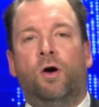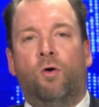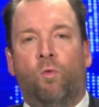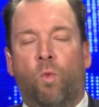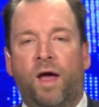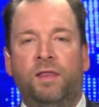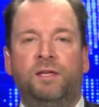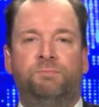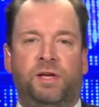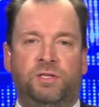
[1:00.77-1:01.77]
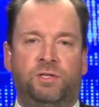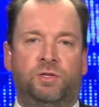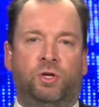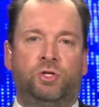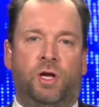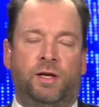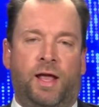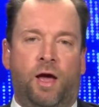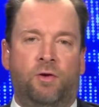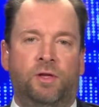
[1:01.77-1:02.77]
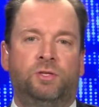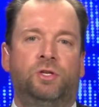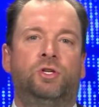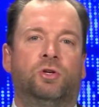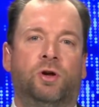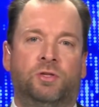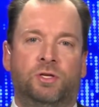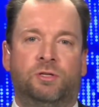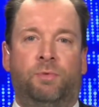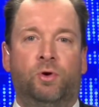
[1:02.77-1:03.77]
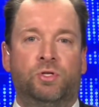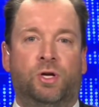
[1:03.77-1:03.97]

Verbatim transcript: when these businesses are shut down, this insurance is supposed to